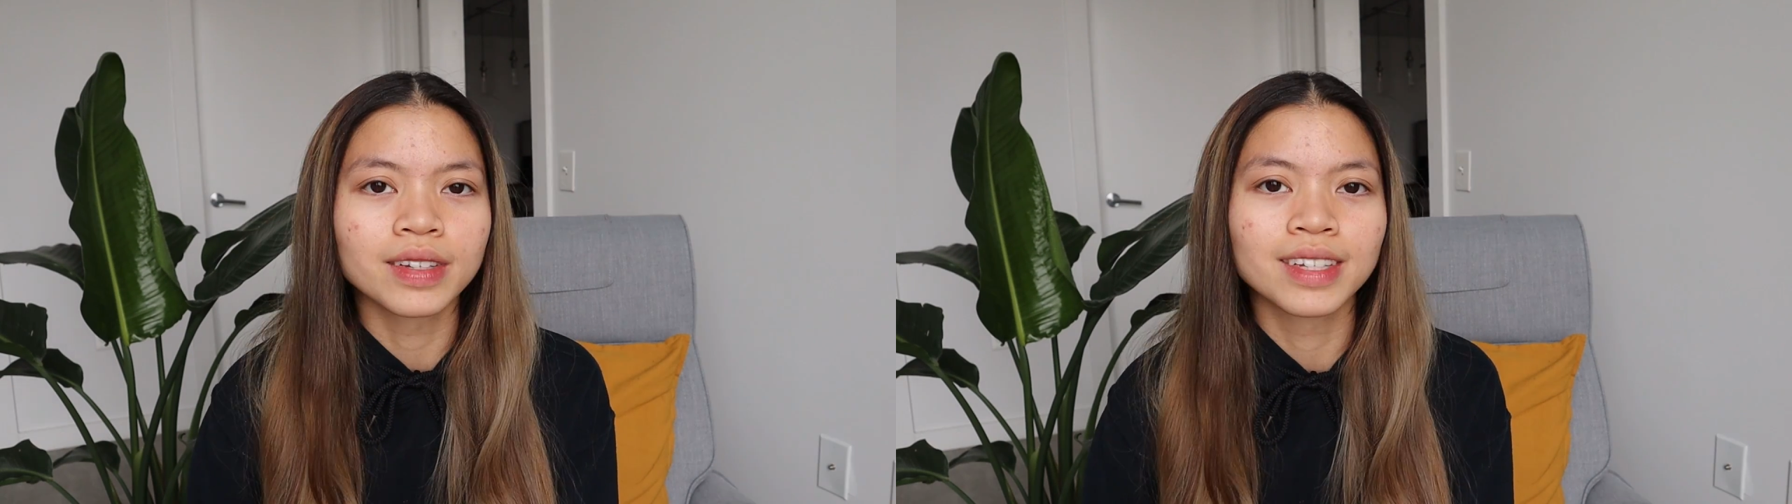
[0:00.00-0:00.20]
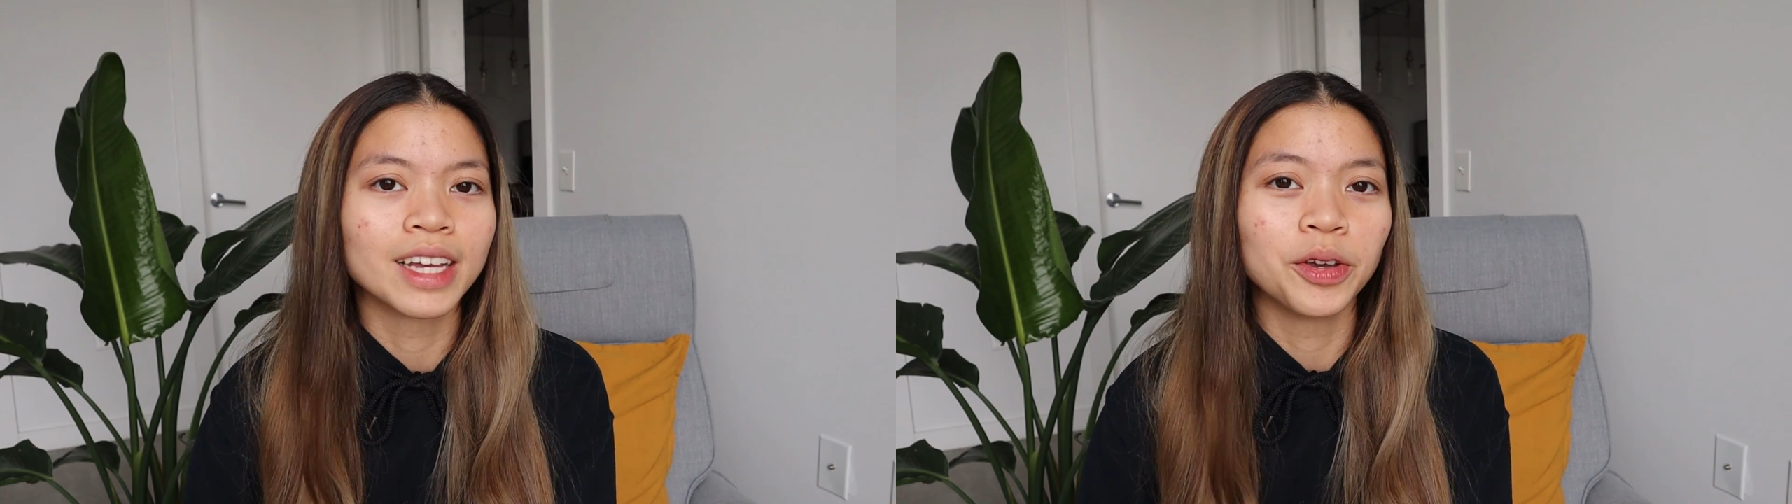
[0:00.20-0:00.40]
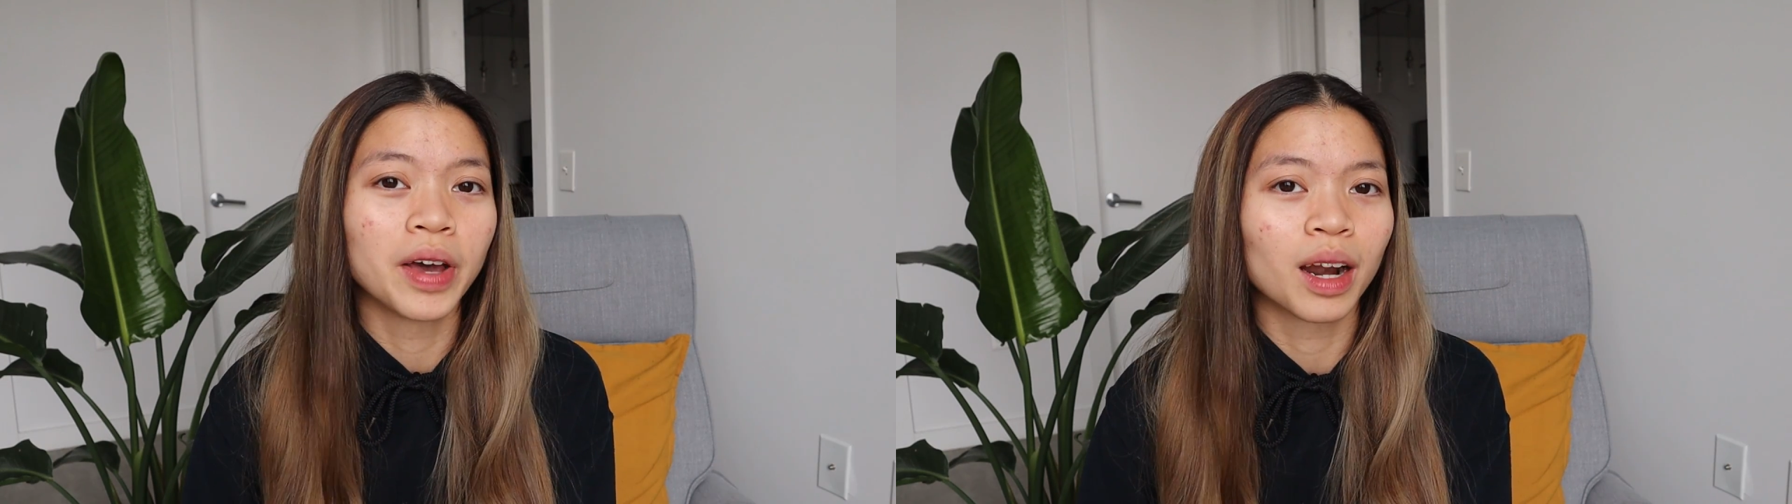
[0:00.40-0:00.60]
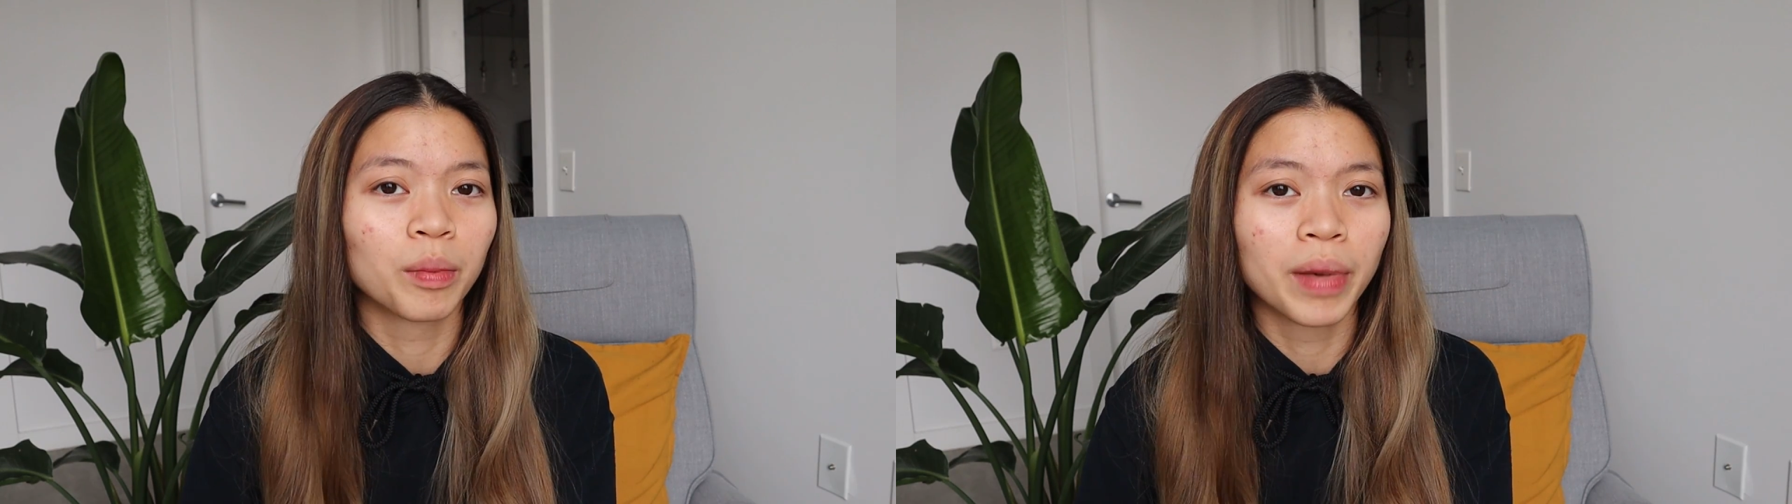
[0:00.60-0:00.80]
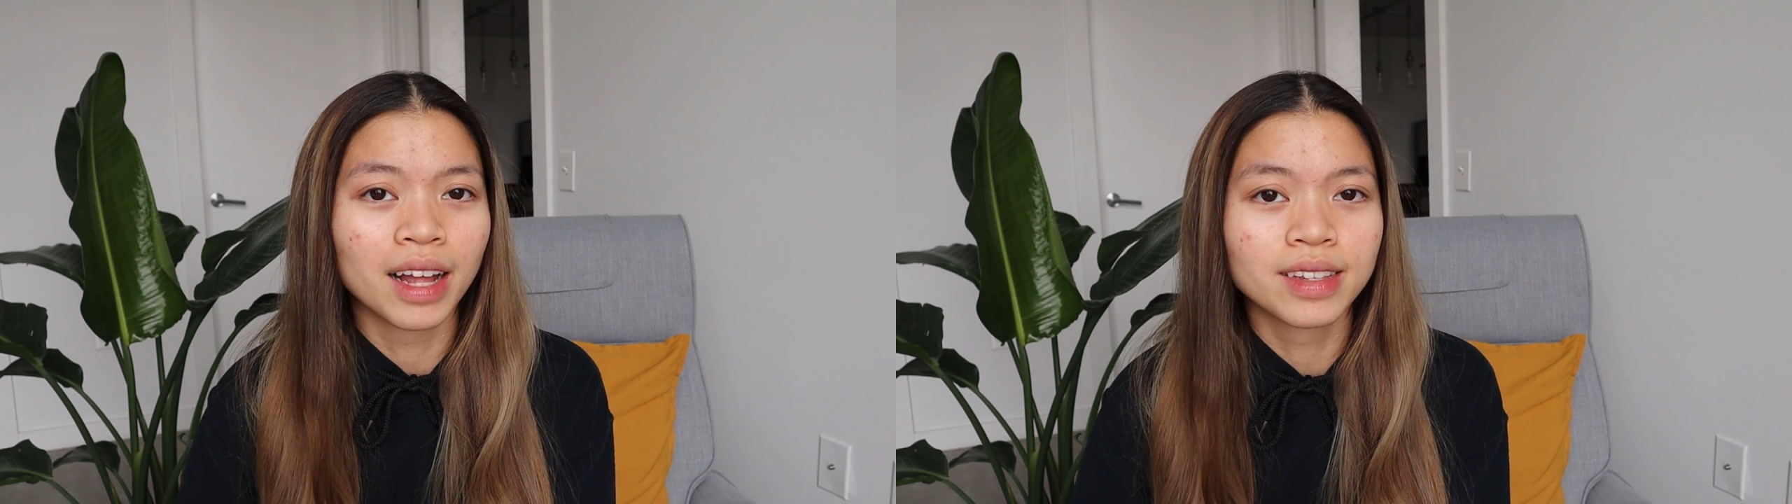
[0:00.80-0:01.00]
Say you had a
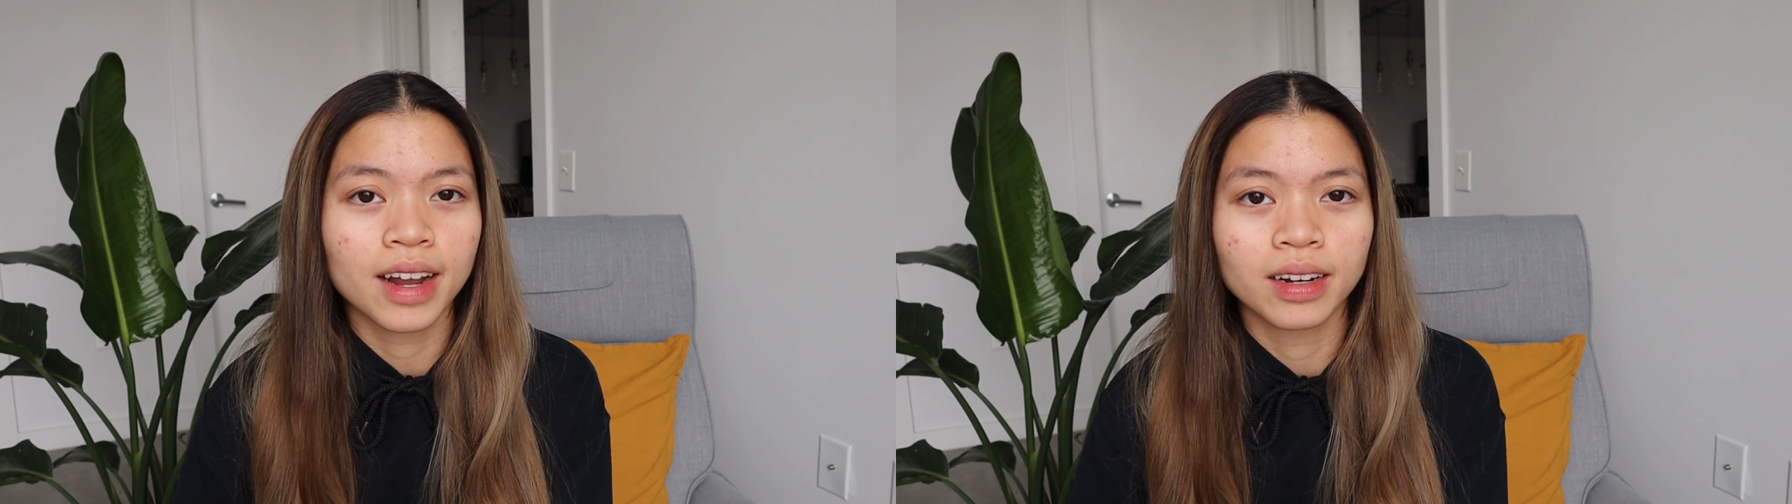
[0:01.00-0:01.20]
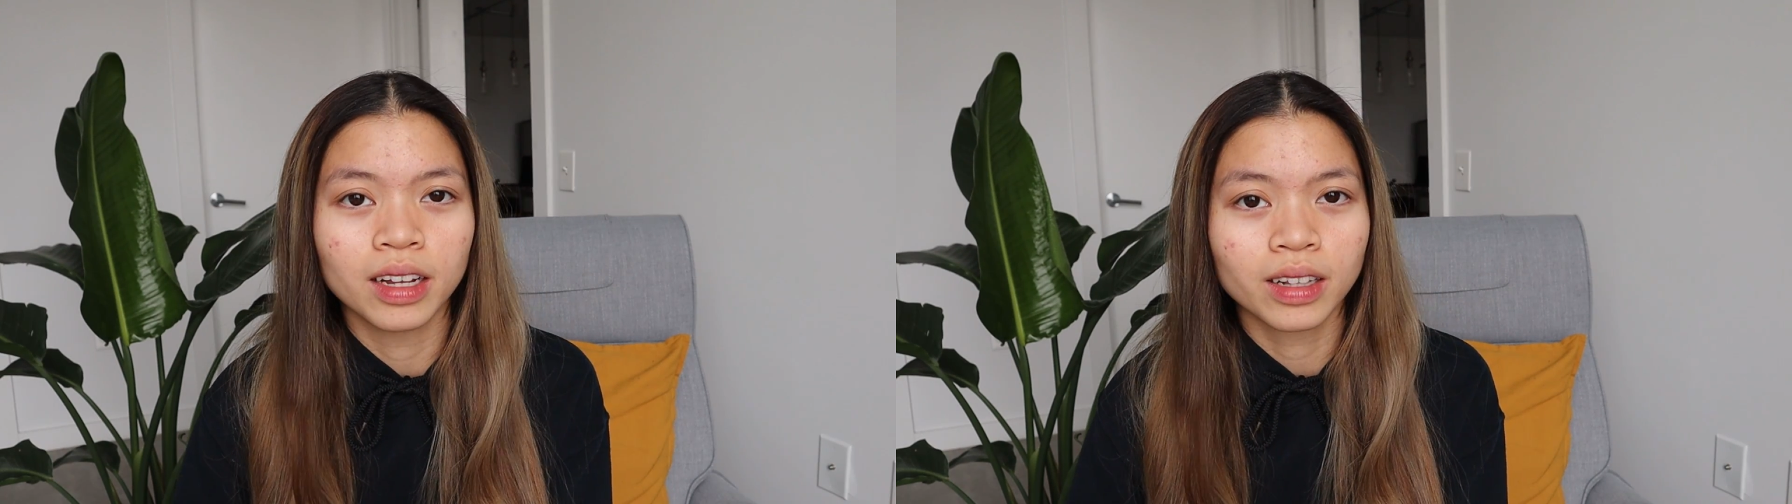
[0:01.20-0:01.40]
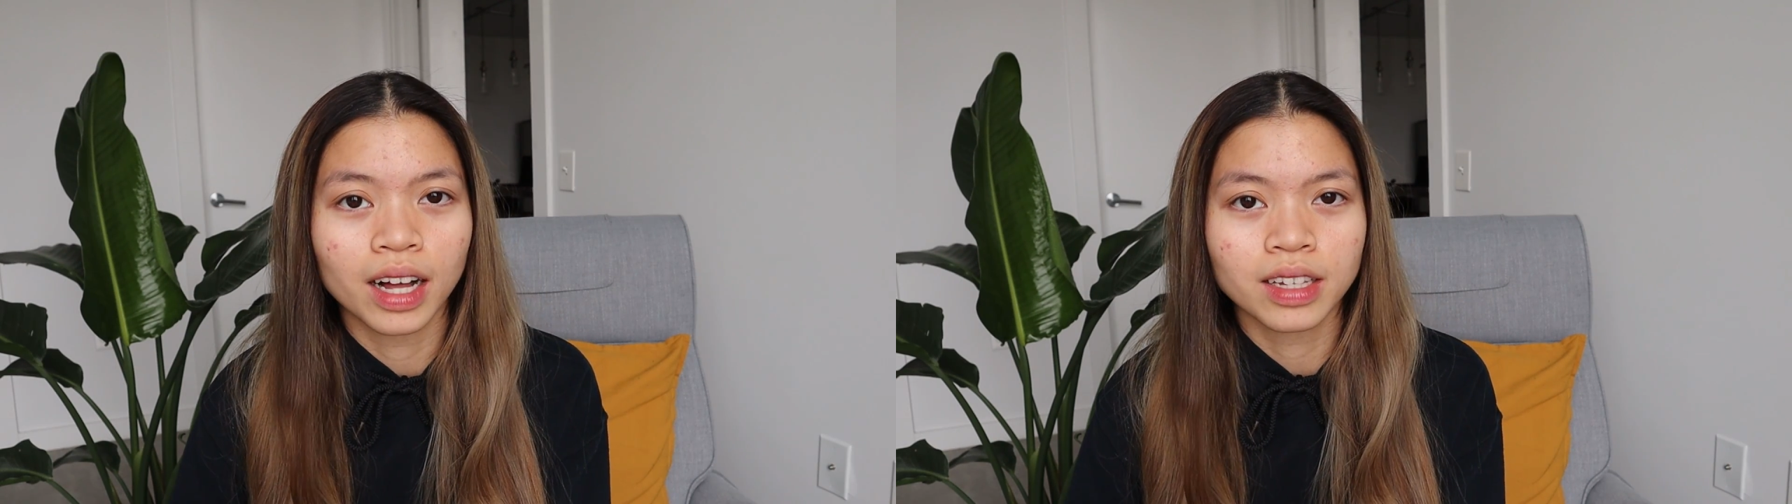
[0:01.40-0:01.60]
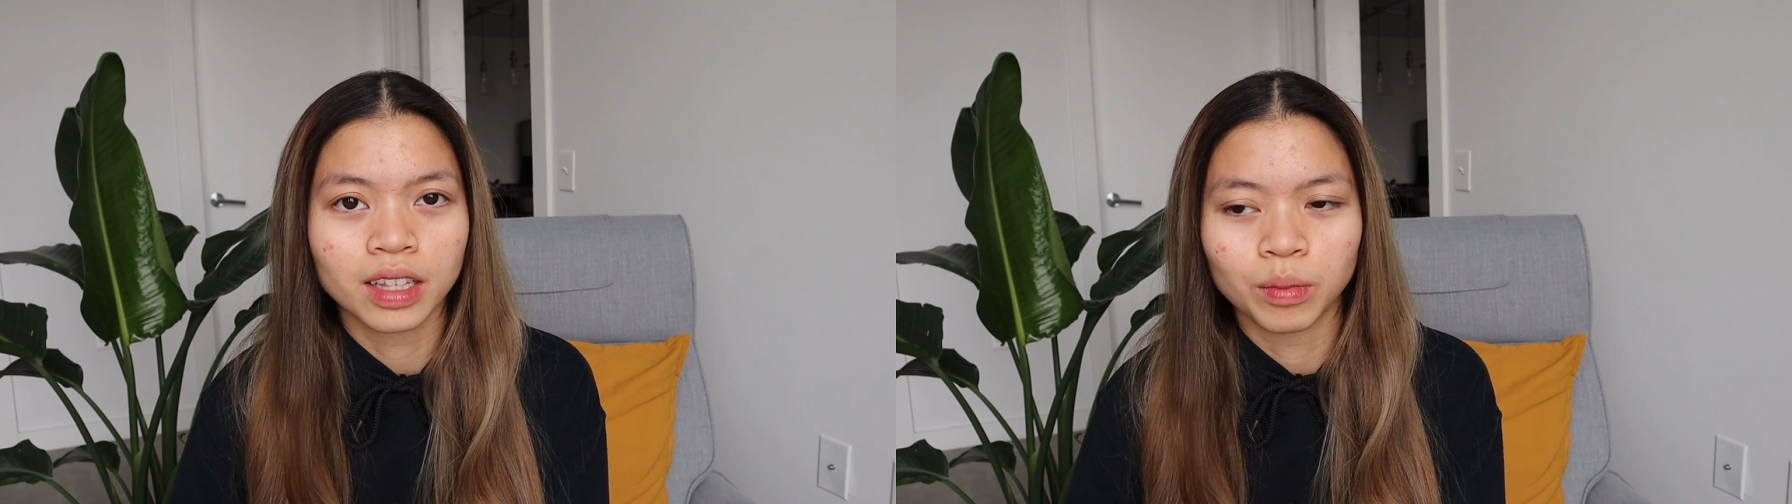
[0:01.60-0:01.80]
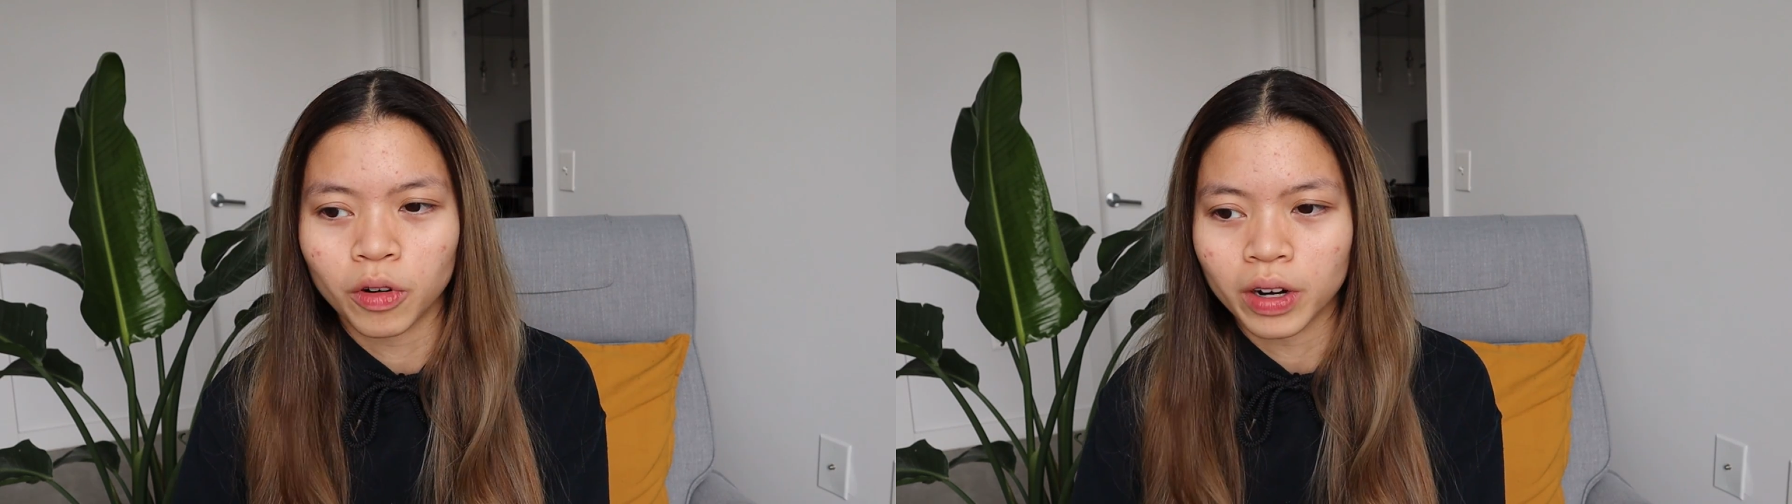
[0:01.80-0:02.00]
bad technique class in
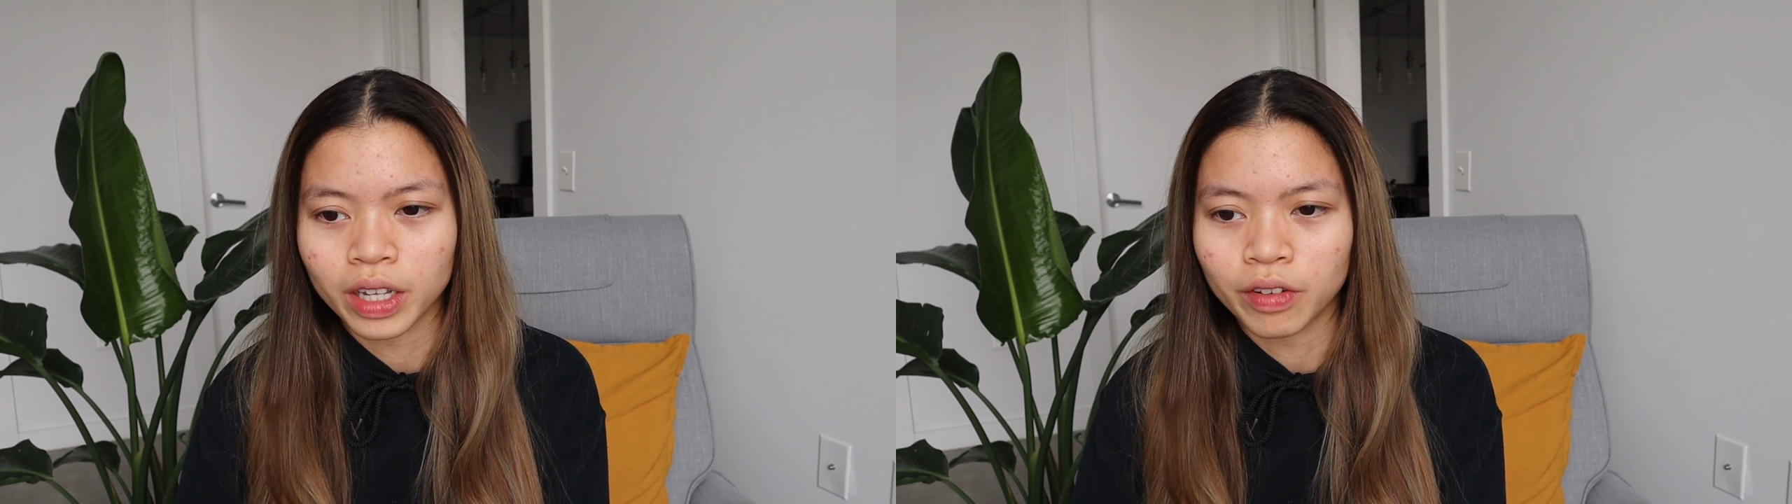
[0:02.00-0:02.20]
the morning,